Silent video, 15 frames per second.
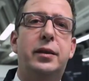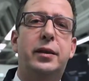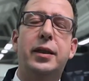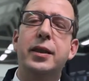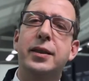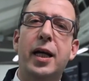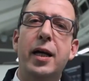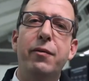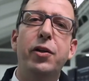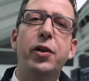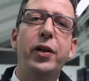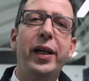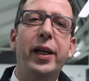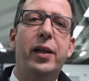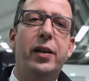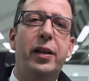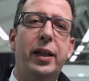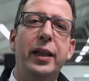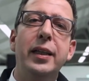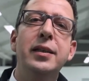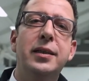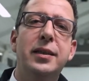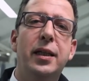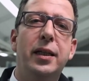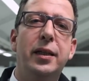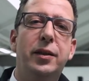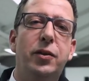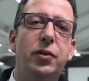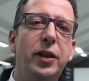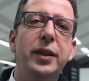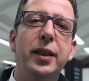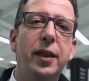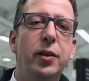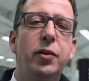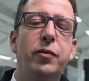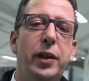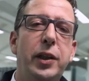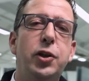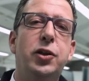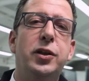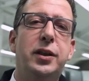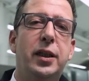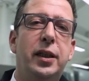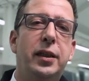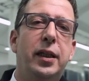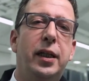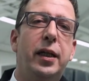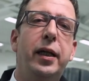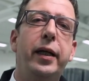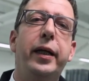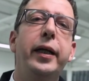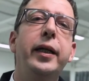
Discover here, inside the Rittal Innovation Center,